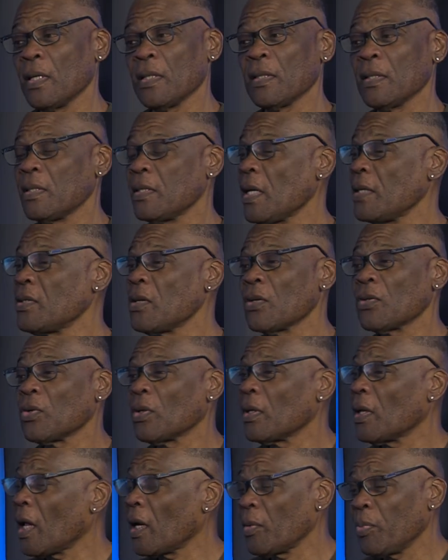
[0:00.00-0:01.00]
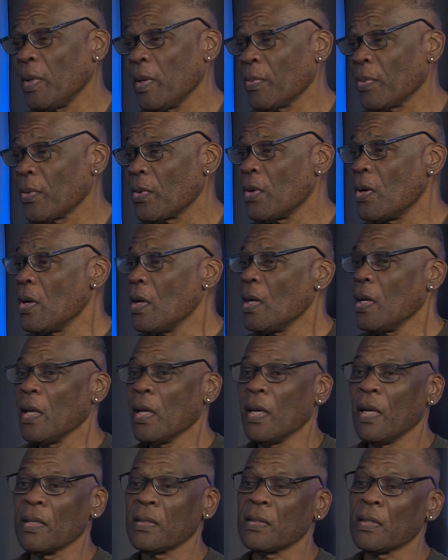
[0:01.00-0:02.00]
They talk to a lot of people.
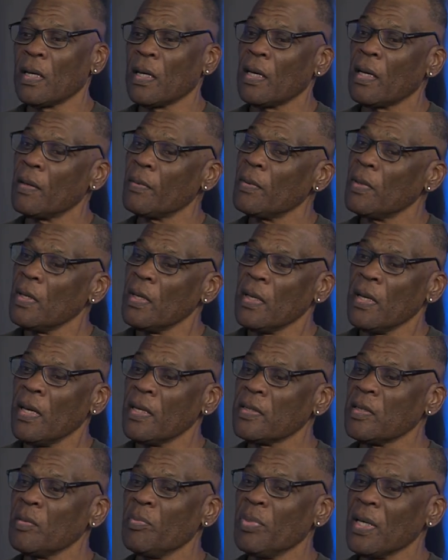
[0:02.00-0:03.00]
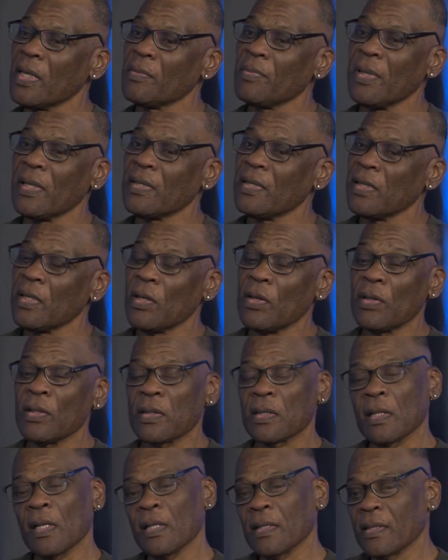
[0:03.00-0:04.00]
It's a big deal.
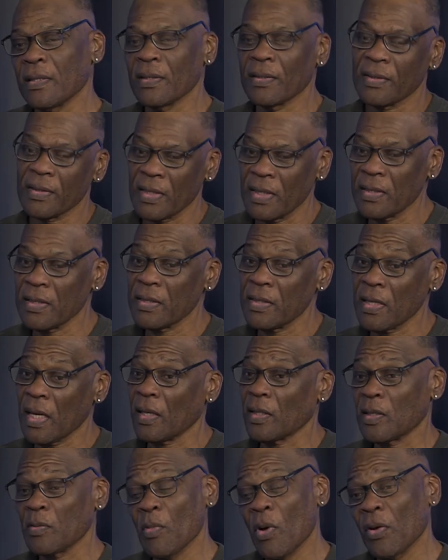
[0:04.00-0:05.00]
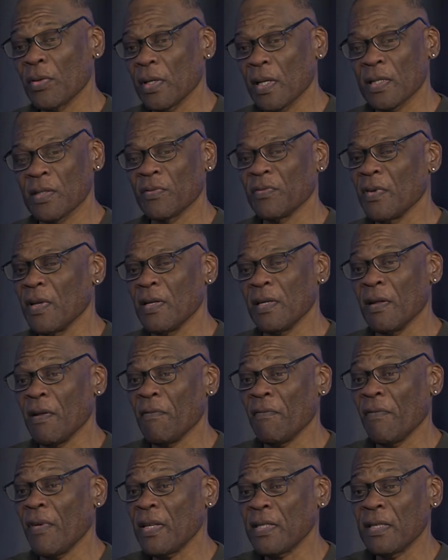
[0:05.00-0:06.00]
This is not a small thing. It's, the
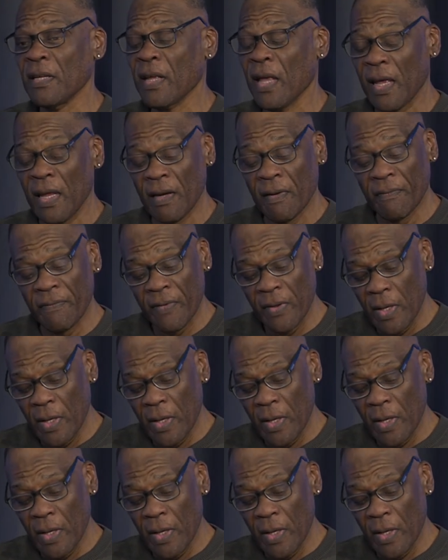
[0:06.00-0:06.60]
investigative